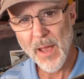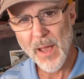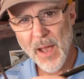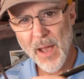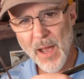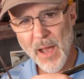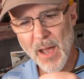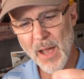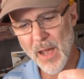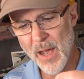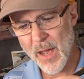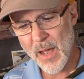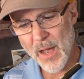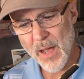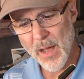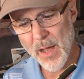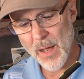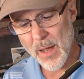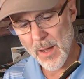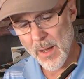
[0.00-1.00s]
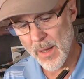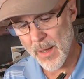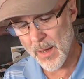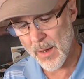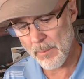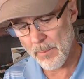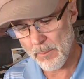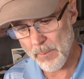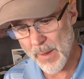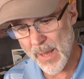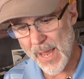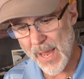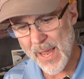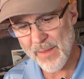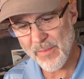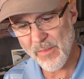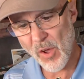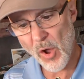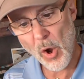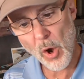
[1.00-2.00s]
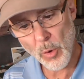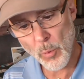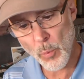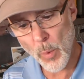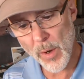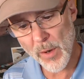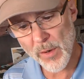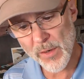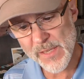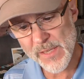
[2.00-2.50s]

And the hardware is